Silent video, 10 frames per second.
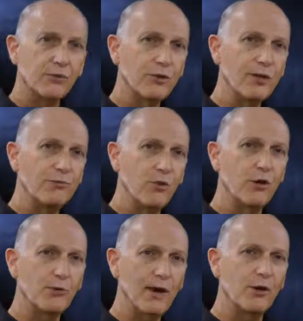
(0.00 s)
Read
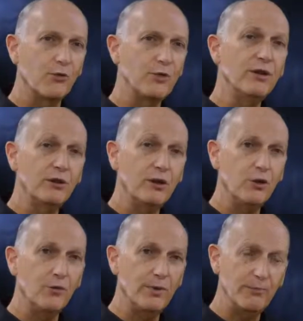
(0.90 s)
more about real
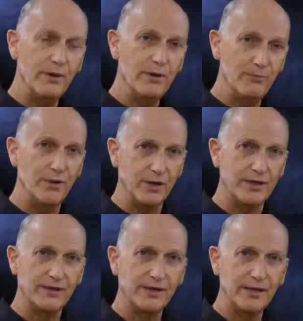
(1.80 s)
hope in my book,